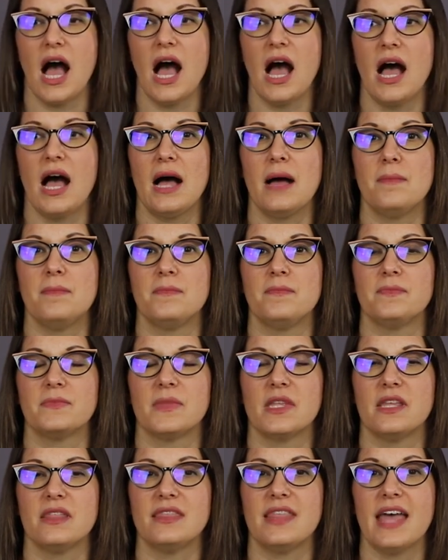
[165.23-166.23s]

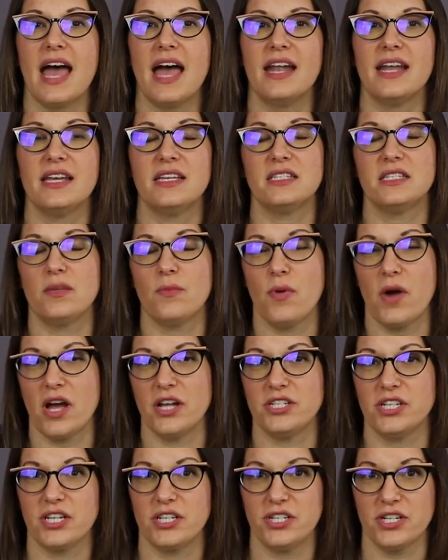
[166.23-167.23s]
that is the
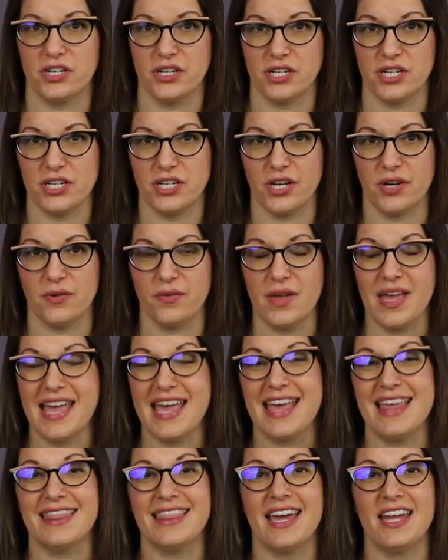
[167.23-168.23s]
project you're going to do.
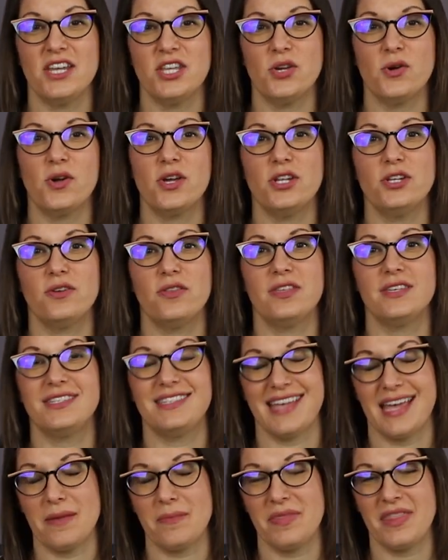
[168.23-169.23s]
Then you can do the
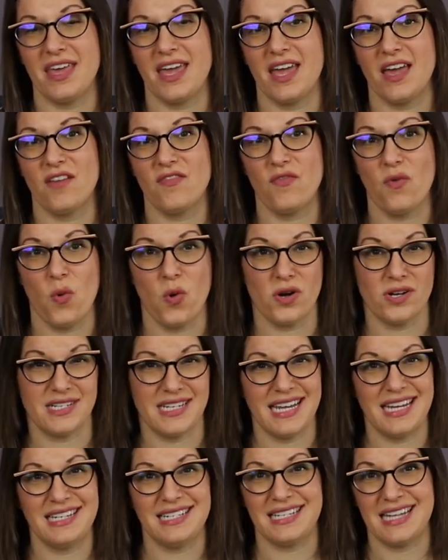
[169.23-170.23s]
same thing for
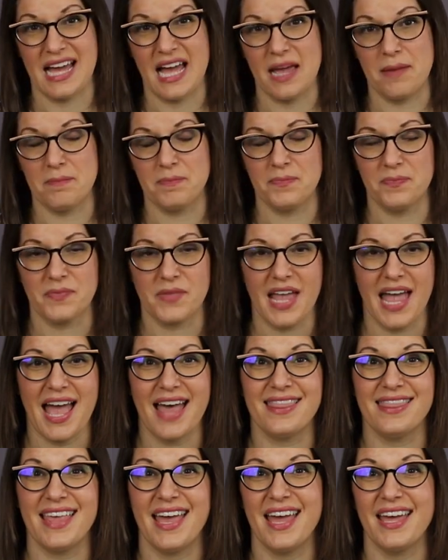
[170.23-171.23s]
date and time.
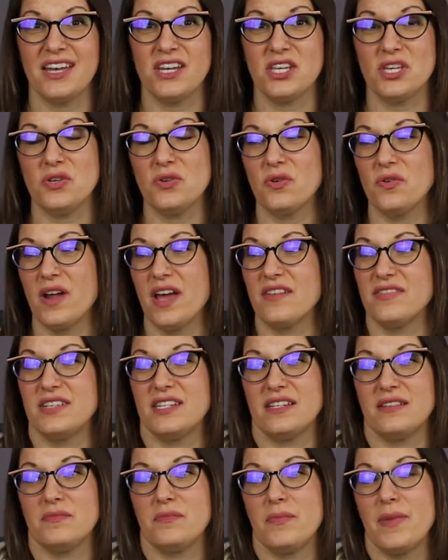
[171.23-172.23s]
And then you don't have
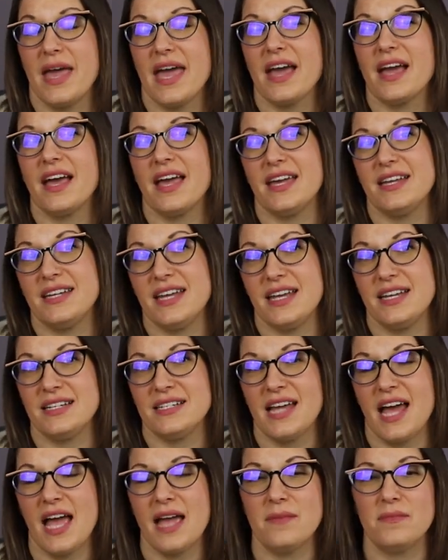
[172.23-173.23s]
to pick a date
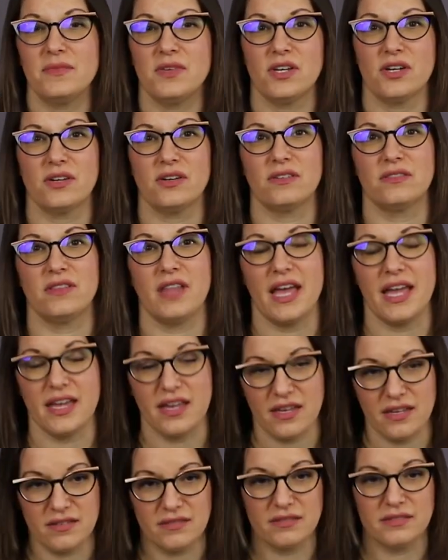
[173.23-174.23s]
and time. You're
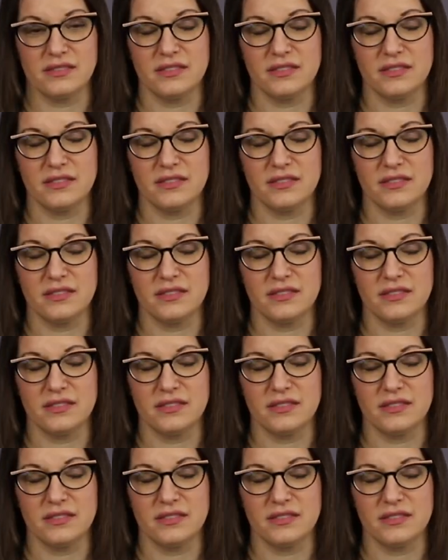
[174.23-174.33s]
like